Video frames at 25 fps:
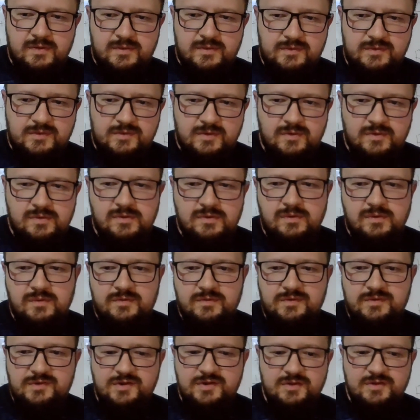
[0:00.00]

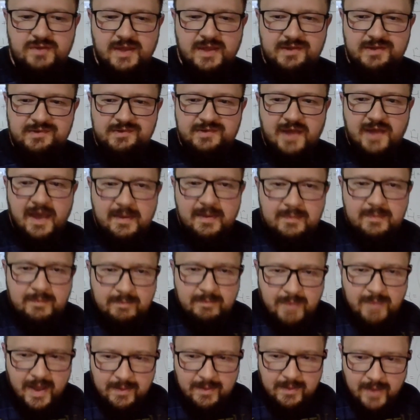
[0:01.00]
So see you next time.
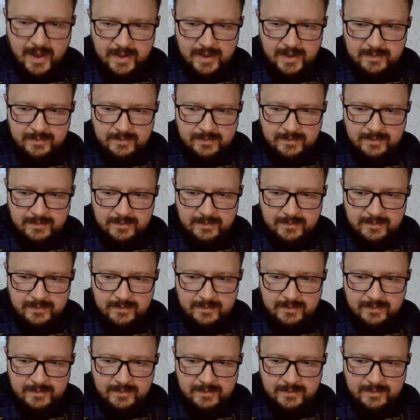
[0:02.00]
Bye bye.